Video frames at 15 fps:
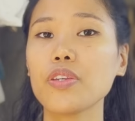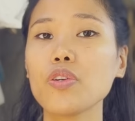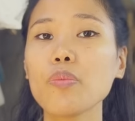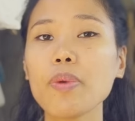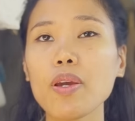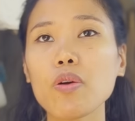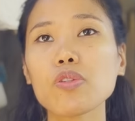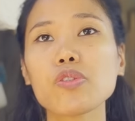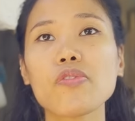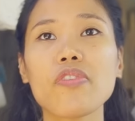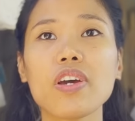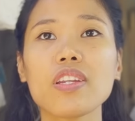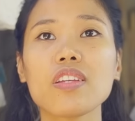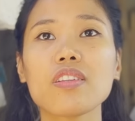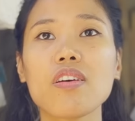You may also
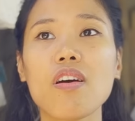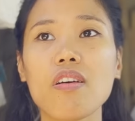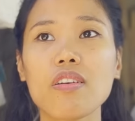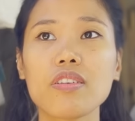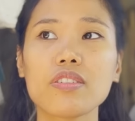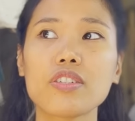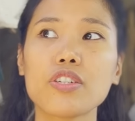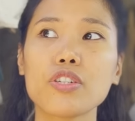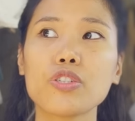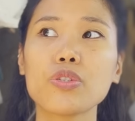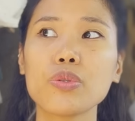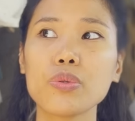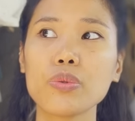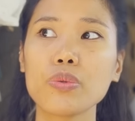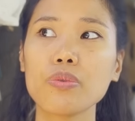find it harder
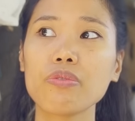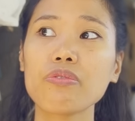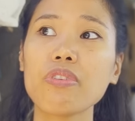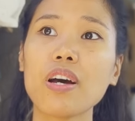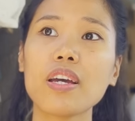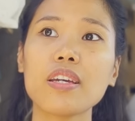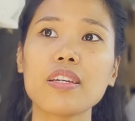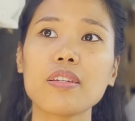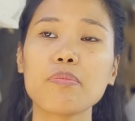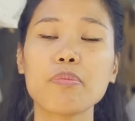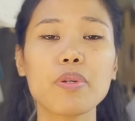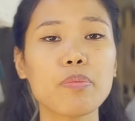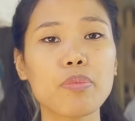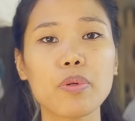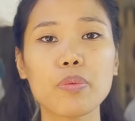to find
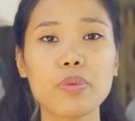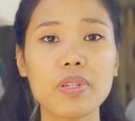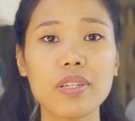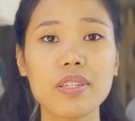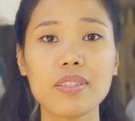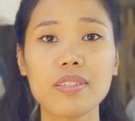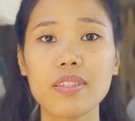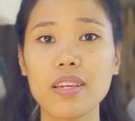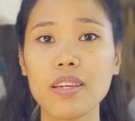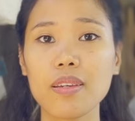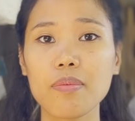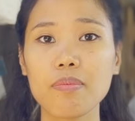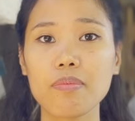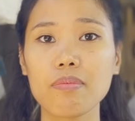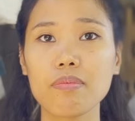people with the
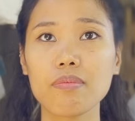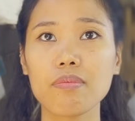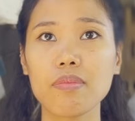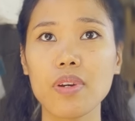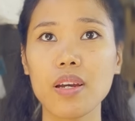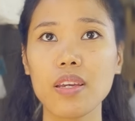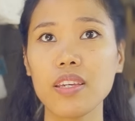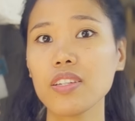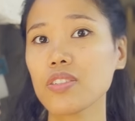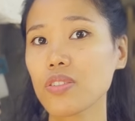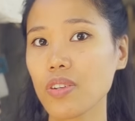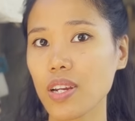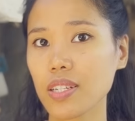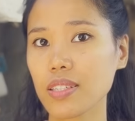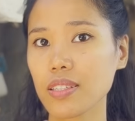same
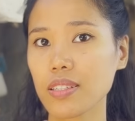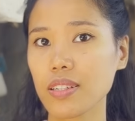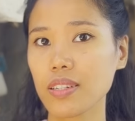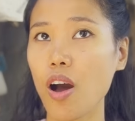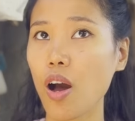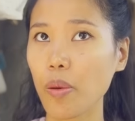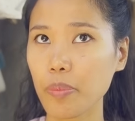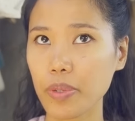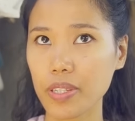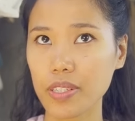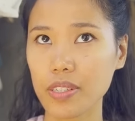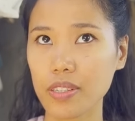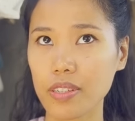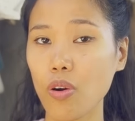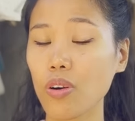interest,
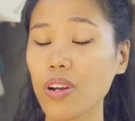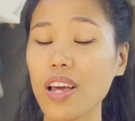hobbies, or